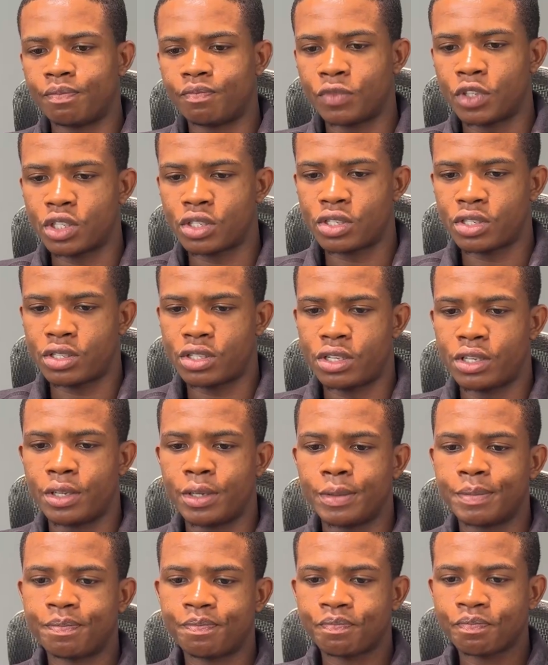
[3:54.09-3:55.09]
this is the
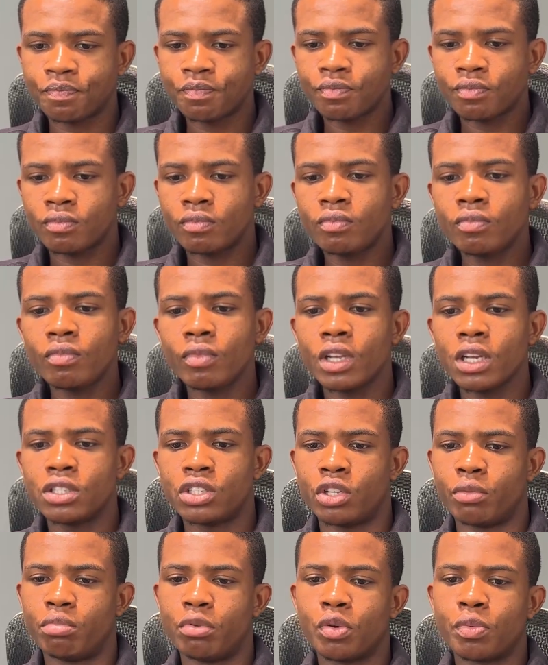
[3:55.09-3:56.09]

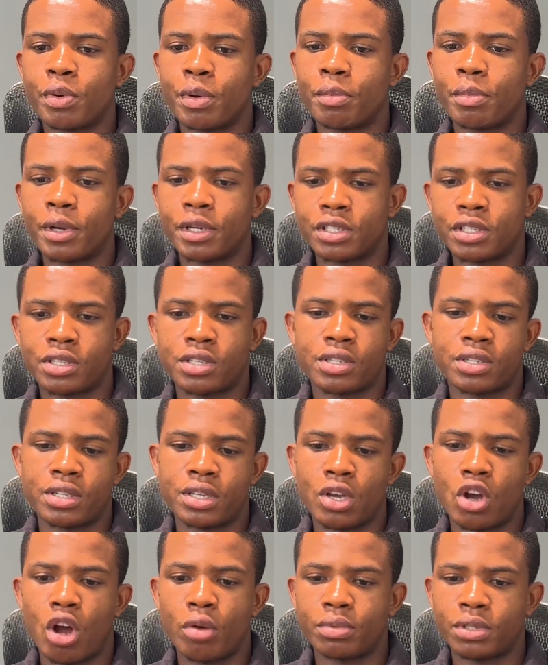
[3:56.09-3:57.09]
blueprint page. This is the
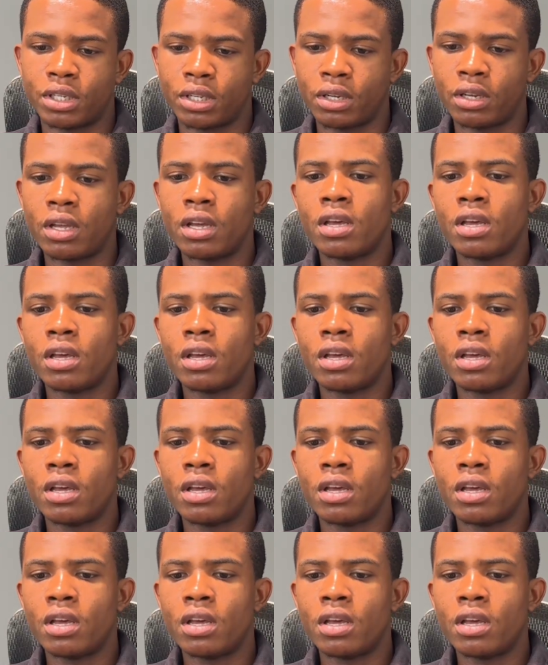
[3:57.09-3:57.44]
opt-in.